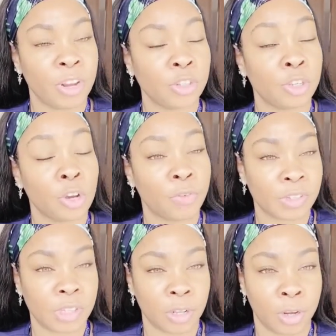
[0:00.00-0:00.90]
into your
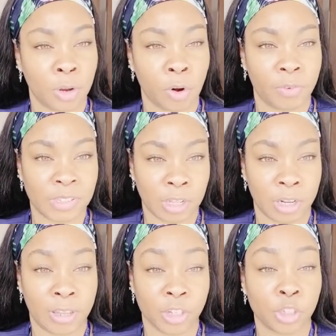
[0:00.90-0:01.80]
facility or facility
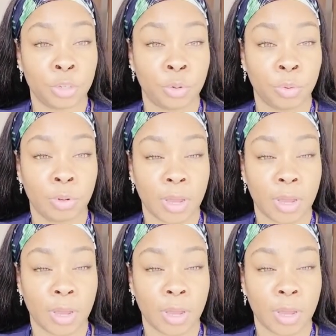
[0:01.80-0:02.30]
that you